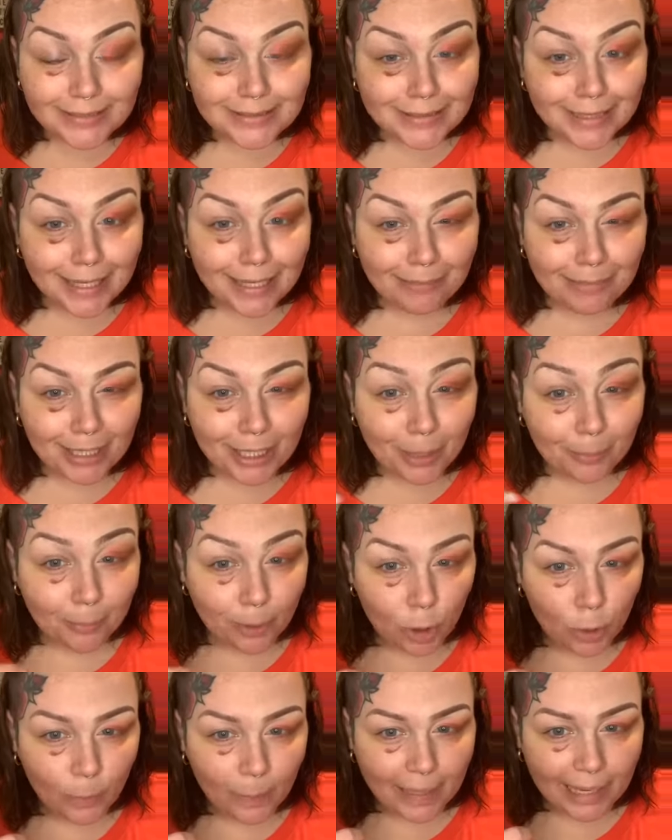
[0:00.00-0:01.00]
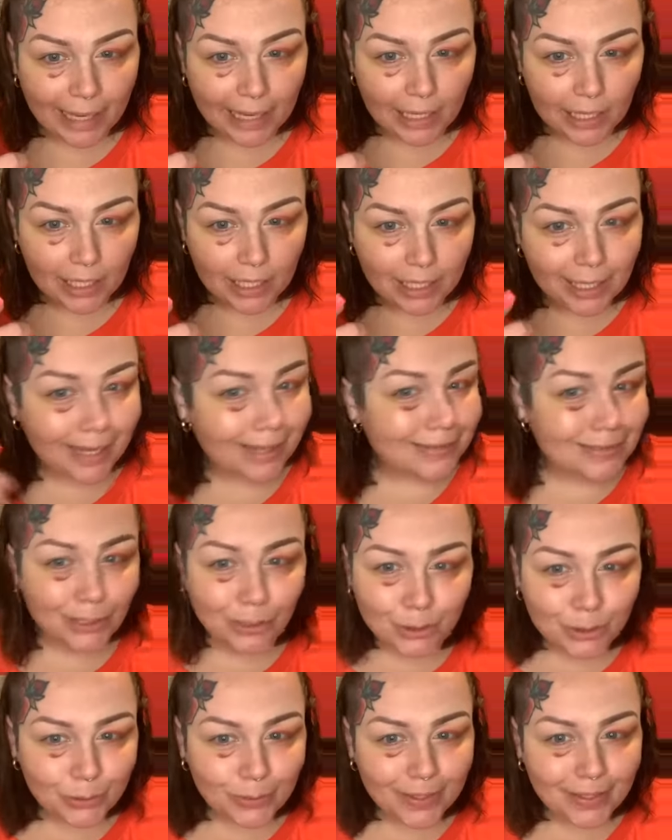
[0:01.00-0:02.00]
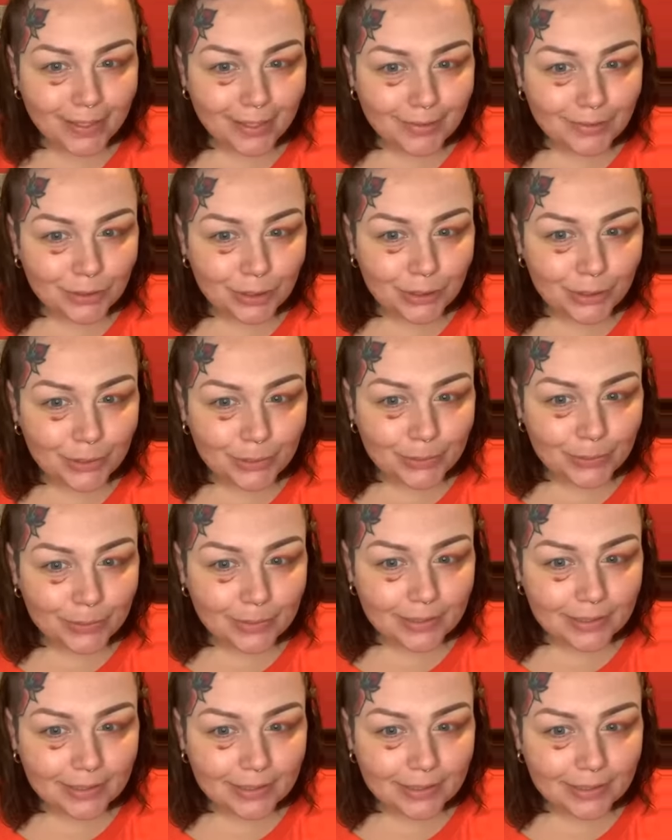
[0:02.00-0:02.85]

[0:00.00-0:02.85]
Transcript: Tammy, poop bag, I told you I got you.